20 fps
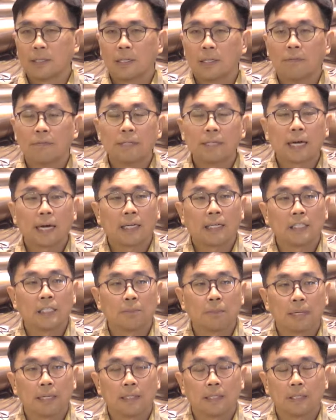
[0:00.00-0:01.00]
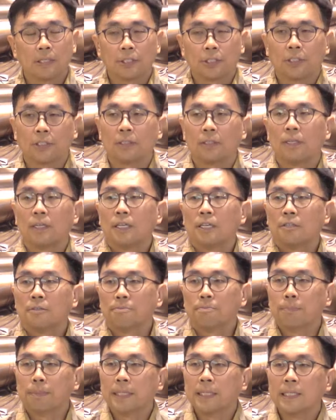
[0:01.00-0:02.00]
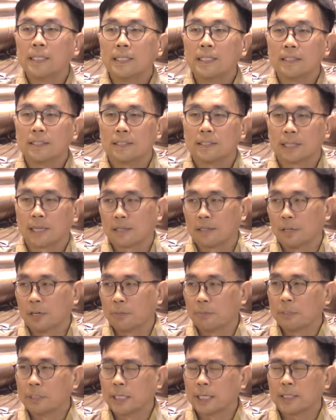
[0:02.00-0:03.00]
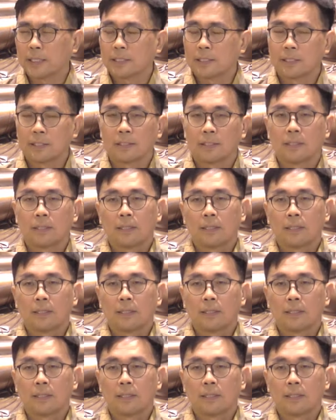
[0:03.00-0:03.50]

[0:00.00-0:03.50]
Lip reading: Loving kindness meditation, beings are the object.